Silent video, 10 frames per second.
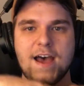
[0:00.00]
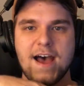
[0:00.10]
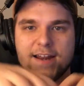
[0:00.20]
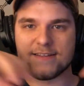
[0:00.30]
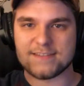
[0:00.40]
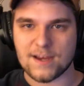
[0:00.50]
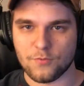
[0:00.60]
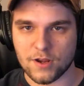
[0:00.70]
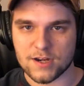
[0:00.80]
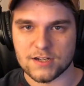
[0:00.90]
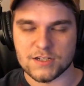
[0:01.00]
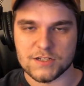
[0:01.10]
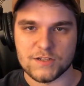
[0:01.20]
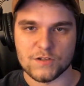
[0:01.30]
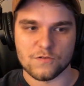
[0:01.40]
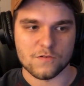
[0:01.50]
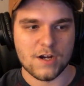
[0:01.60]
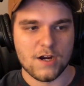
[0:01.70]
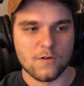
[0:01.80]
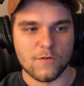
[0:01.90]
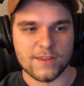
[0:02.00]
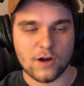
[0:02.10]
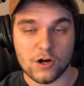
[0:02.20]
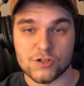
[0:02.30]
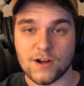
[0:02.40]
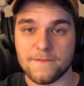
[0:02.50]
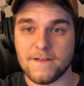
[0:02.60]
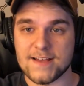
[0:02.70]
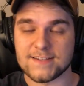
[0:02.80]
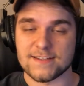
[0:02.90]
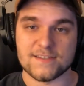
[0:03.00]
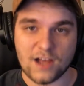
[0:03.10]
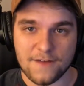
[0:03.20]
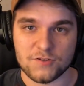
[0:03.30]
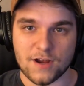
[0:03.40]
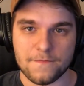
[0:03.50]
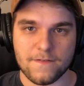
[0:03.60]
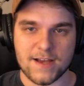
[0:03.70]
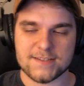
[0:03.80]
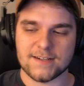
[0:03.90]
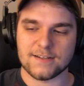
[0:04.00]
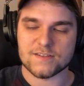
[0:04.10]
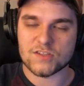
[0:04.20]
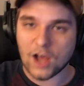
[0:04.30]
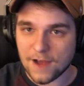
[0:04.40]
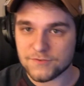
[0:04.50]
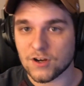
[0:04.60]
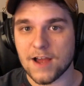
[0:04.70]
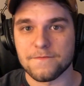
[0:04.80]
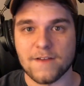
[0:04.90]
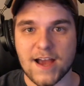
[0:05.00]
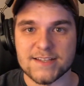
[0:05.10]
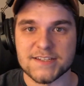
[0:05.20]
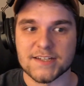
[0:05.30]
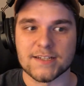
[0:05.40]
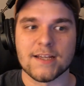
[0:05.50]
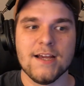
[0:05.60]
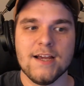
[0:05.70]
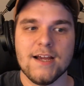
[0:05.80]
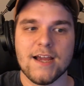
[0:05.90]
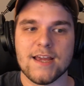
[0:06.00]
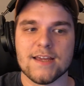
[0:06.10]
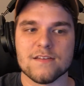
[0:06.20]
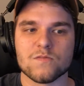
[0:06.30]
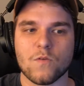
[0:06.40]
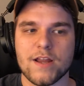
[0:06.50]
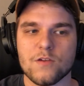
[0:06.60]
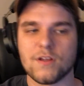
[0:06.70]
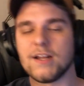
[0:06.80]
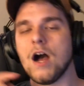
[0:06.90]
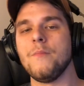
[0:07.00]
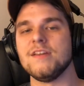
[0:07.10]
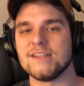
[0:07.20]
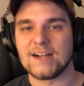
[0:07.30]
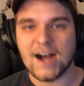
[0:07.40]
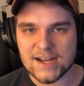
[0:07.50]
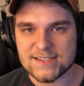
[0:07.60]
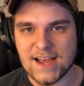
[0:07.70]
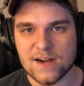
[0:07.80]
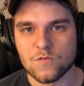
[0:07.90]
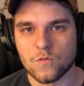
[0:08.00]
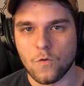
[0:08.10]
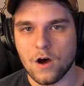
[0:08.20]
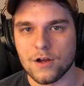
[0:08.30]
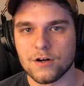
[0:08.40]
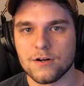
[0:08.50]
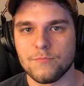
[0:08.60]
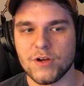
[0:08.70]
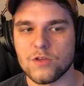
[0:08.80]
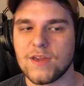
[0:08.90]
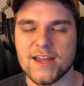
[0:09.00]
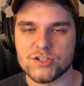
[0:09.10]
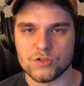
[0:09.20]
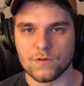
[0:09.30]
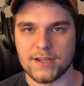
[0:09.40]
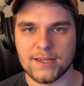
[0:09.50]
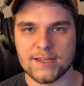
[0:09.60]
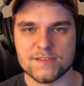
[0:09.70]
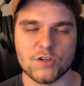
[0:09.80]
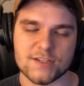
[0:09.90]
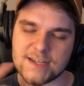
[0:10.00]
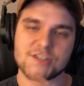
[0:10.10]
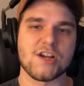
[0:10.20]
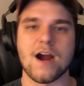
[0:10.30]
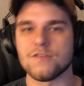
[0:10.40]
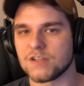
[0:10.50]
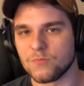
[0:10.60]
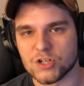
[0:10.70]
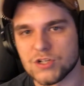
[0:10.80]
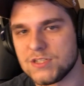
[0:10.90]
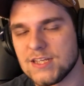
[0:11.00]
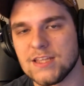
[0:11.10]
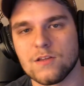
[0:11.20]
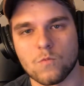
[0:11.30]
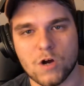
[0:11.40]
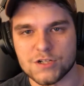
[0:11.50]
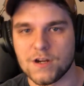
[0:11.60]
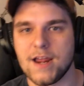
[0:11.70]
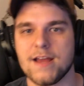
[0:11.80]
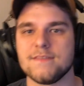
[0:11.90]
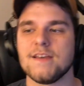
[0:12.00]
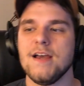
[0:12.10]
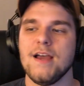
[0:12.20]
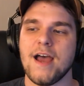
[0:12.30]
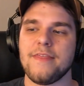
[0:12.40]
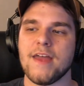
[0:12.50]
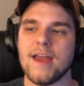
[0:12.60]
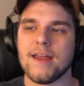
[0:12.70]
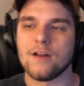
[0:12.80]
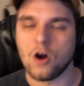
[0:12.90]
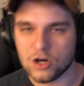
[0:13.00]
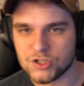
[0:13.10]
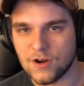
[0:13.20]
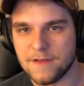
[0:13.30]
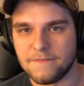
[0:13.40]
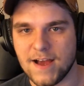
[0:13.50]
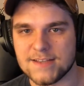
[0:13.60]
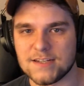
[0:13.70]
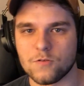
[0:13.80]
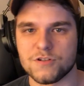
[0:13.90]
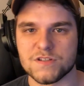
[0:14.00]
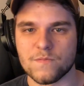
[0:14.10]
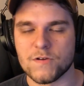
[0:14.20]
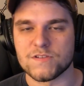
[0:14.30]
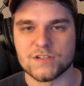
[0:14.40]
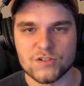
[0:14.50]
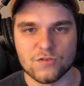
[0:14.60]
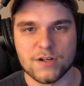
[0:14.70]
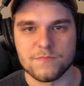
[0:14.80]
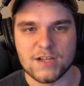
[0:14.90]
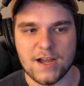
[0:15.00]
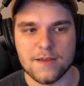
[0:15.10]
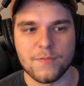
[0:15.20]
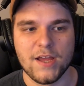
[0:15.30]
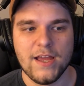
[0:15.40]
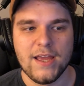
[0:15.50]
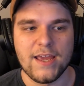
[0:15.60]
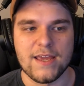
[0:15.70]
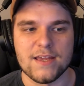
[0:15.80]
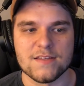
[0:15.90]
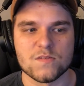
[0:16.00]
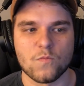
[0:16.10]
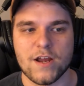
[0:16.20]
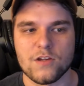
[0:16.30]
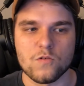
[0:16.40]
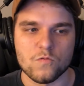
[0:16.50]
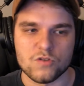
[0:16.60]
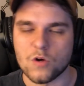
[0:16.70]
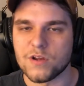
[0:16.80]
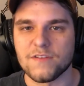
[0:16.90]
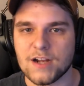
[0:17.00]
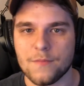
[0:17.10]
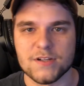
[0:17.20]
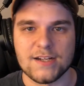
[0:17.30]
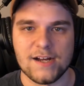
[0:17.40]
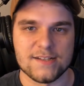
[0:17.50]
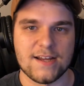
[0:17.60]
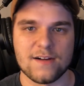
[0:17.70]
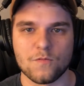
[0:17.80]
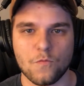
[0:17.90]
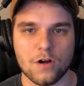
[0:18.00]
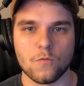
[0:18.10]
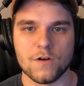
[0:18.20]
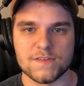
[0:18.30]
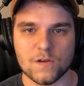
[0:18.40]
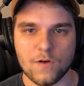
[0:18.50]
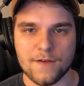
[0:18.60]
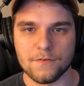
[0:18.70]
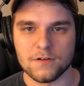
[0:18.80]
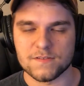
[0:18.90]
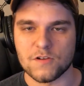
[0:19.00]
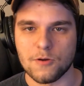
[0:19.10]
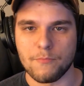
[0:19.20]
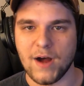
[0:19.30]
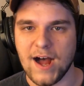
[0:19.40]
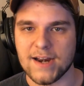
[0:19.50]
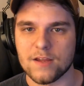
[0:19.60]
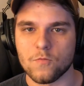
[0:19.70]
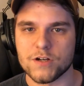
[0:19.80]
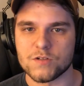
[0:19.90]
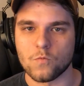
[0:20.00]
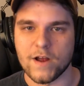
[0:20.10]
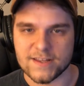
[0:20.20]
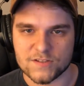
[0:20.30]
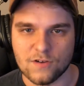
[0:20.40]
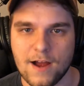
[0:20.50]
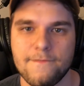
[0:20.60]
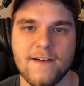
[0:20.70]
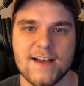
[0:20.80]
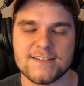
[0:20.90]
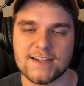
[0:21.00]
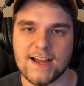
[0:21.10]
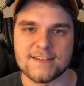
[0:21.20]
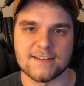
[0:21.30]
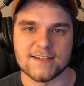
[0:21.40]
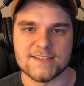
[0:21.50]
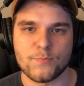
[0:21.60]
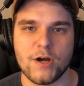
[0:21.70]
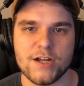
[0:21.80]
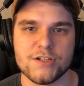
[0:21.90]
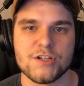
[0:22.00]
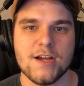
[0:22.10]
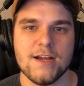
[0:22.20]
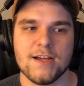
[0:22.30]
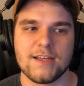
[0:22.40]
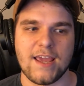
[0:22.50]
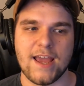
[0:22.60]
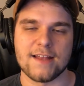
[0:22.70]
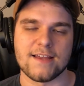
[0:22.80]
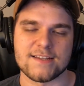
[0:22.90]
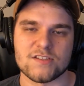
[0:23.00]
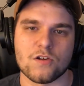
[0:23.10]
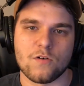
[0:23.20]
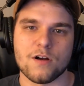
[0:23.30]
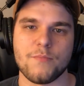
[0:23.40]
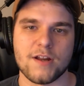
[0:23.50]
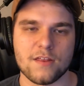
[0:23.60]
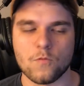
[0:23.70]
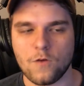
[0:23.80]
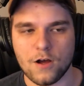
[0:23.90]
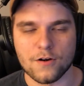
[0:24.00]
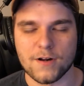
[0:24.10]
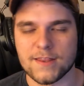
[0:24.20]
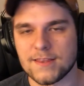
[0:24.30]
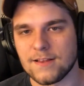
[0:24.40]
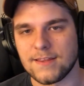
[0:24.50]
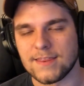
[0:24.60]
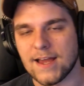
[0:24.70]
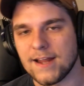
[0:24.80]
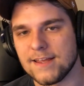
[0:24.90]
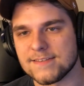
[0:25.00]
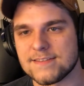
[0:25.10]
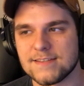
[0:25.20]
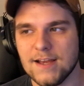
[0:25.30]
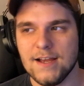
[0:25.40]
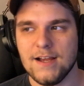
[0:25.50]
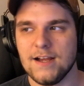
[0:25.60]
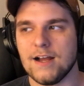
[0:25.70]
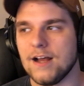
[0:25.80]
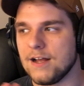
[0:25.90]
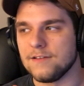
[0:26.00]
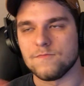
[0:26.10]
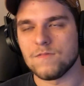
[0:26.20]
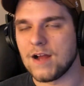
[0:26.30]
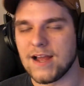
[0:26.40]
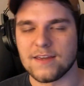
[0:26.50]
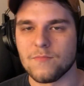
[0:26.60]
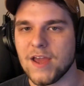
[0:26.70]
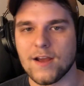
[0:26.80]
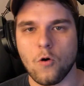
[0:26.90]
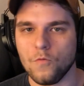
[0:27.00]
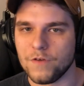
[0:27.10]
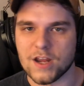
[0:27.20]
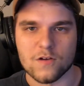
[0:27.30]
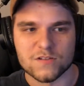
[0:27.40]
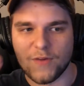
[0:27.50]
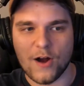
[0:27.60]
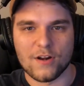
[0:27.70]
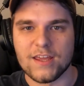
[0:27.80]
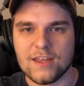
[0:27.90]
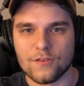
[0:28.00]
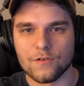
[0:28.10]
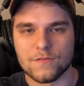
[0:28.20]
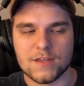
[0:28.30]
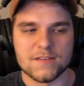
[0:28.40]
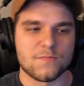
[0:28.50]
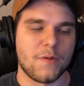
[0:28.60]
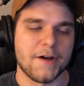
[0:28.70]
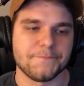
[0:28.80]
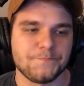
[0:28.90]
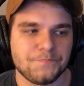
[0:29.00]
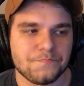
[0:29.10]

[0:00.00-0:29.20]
that is separated into 2, with hard dry fasting and soft dry fasting. And soft dry fasting is when you can come into contact with water, but you can't drink it. So you can take showers, you can brush your teeth, you can wash your hands. And then hard dry fasting, which is the most extreme type, is when you don't even come into contact with water whatsoever. And so your body, which when it's dry fasting acts like a sponge, can't like soak up any of the water or anything like that. It's I could make whole videos about either of these, but